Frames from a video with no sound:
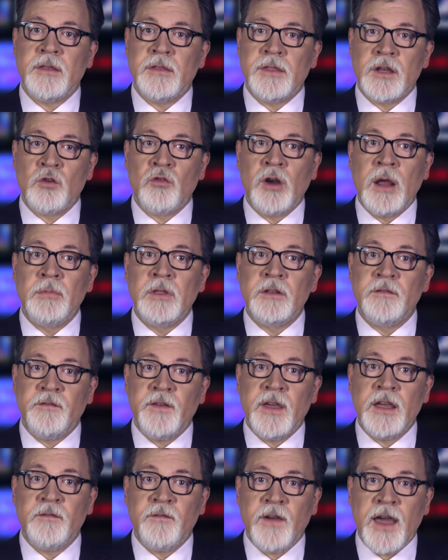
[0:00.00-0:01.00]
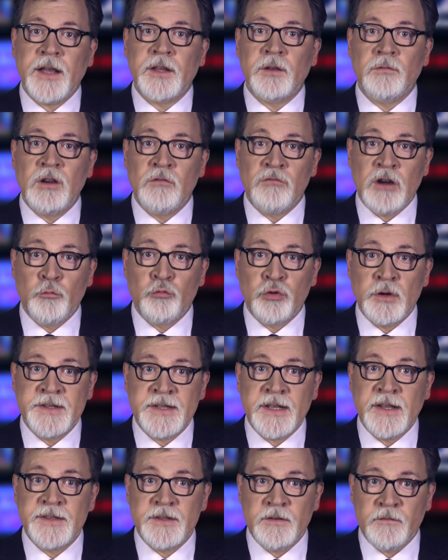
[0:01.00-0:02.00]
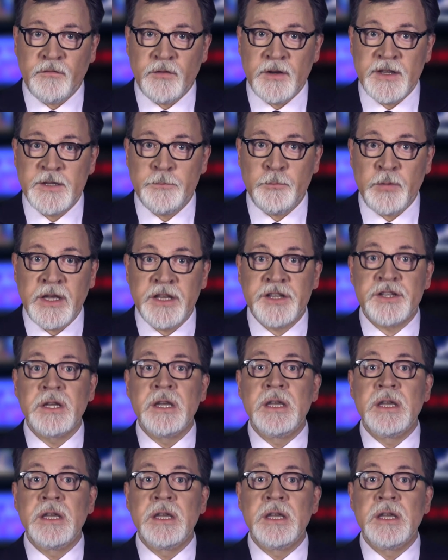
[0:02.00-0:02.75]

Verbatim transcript: that the Kremlin fake factory represents to free speech